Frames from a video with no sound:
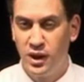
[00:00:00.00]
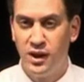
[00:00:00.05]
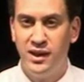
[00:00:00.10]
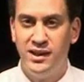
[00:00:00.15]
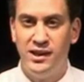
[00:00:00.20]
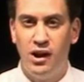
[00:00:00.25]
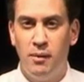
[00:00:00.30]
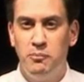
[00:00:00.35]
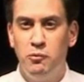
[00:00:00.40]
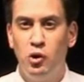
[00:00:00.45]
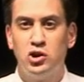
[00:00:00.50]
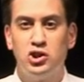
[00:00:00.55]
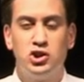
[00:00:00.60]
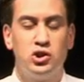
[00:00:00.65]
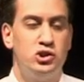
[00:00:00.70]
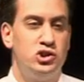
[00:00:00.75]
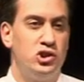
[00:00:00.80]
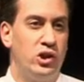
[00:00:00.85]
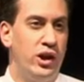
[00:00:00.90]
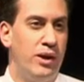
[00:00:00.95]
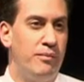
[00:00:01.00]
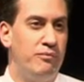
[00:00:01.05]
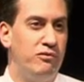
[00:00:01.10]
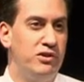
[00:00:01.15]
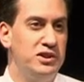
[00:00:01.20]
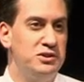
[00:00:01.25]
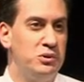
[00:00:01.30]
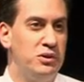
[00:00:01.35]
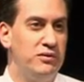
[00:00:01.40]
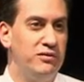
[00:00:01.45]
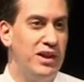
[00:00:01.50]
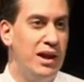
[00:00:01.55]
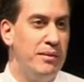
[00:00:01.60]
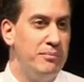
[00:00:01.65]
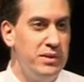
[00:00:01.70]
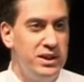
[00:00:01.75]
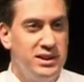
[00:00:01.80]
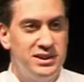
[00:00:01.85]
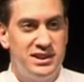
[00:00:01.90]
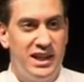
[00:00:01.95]
Now, I'm not sure John Humphreys would have let
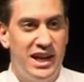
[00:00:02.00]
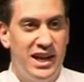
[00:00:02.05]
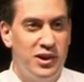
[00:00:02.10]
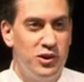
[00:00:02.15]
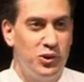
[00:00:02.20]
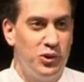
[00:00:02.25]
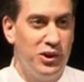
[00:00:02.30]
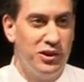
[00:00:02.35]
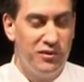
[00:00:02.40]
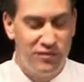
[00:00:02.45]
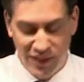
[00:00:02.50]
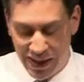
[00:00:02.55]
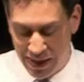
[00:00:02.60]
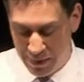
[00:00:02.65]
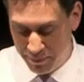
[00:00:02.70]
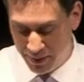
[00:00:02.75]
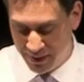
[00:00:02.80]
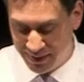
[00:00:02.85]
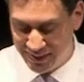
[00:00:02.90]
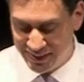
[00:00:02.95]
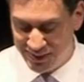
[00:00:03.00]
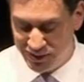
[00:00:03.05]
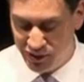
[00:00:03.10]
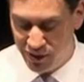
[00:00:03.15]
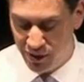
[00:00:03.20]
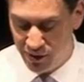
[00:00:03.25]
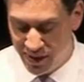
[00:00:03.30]
me say all of that because, as you know,